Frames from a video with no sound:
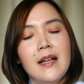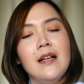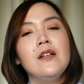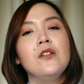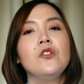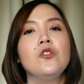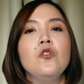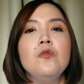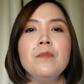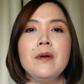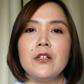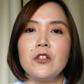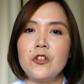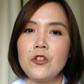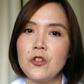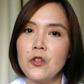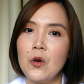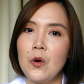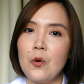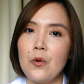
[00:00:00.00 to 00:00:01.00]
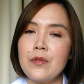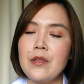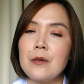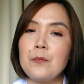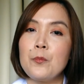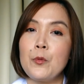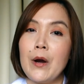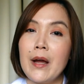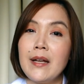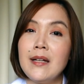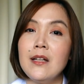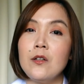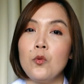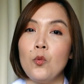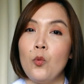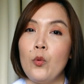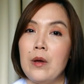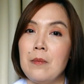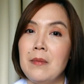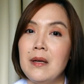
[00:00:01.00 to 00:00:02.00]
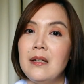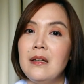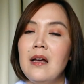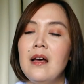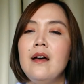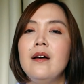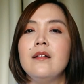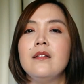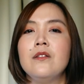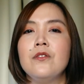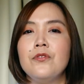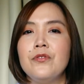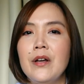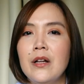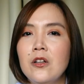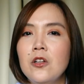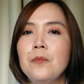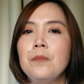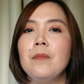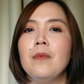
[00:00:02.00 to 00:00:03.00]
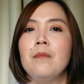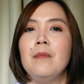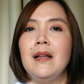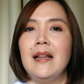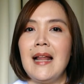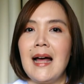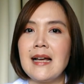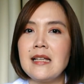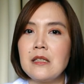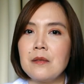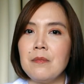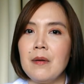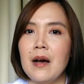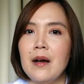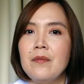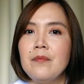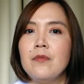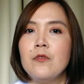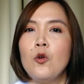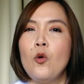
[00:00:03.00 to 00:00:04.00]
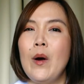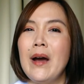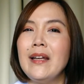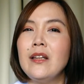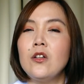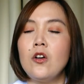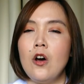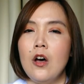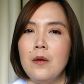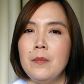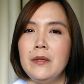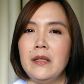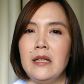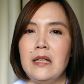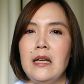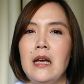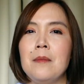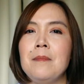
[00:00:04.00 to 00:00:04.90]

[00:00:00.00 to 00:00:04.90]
So much so that pregnant women develop melasma quite commonly.